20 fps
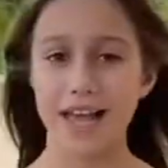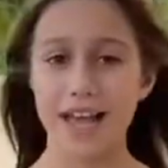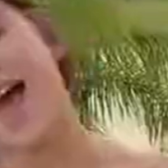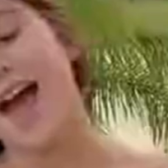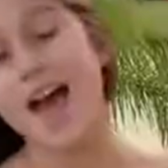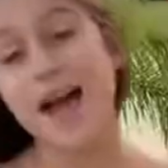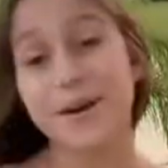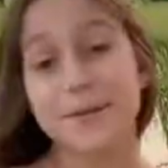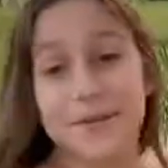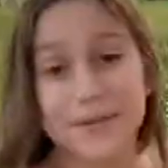
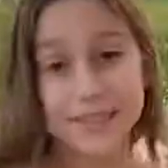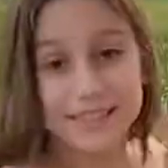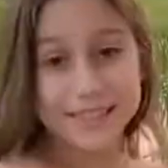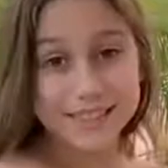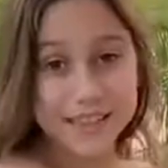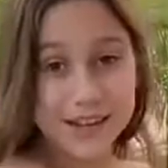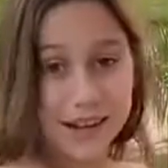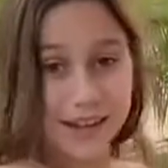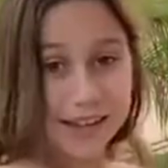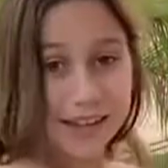And we'll see
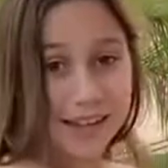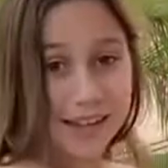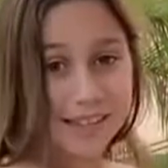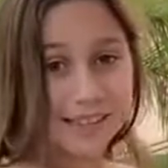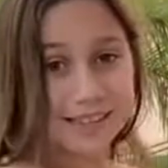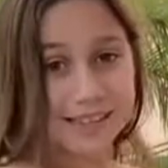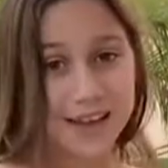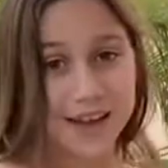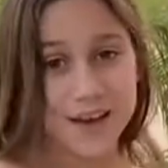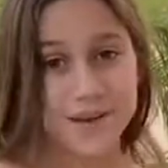you all next
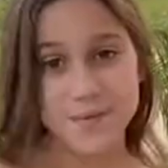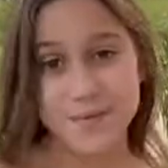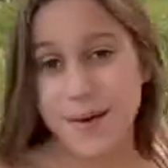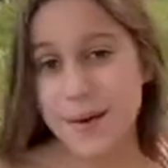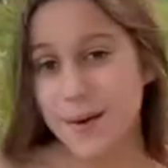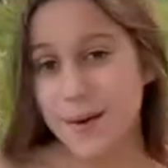time.